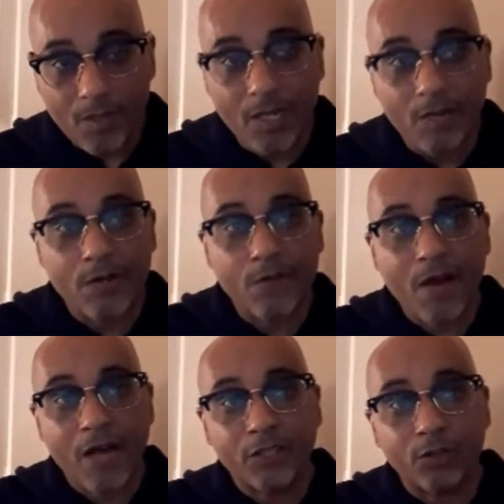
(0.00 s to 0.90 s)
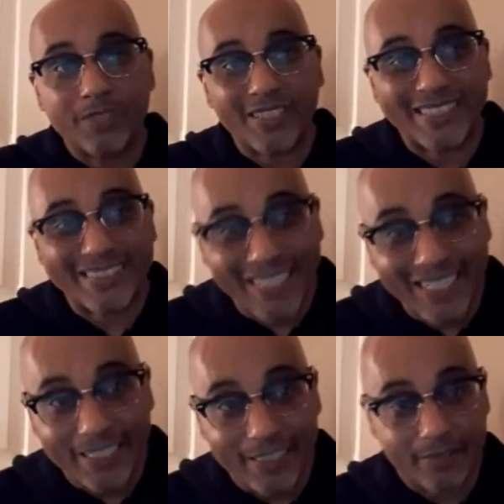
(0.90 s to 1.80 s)
Even if I don't
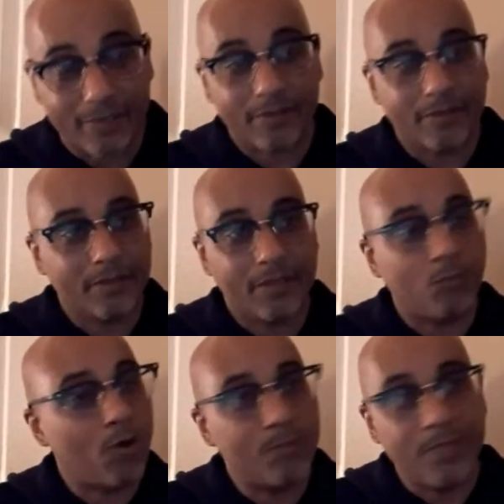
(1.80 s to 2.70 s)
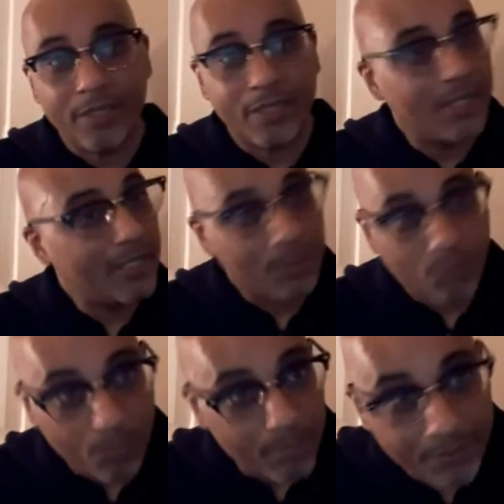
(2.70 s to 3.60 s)
succeed, it won't
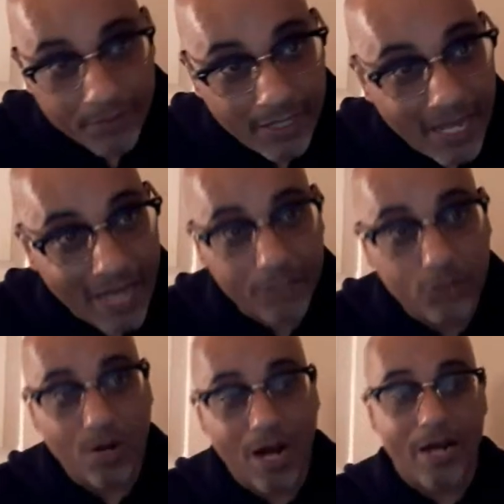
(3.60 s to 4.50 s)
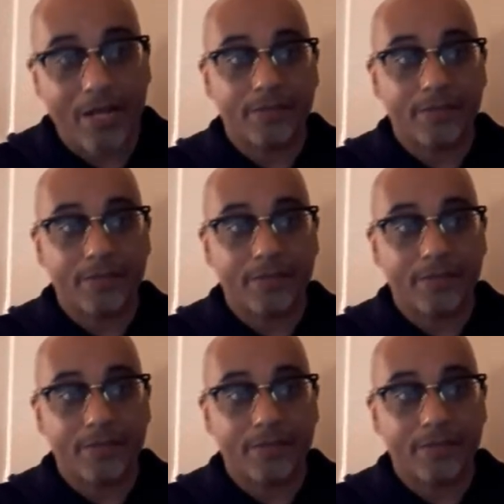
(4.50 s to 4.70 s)
be for the lack of trying.